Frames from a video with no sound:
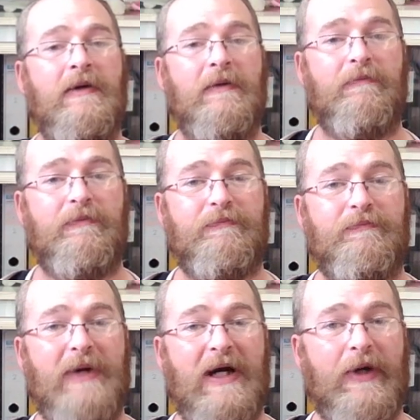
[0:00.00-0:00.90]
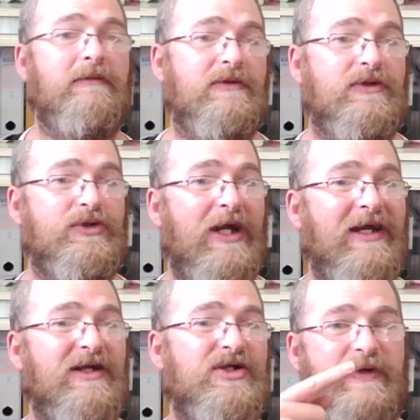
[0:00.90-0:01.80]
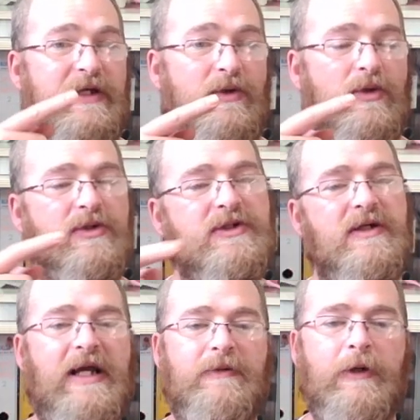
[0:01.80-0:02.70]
By the way, Dragon Chess video also available.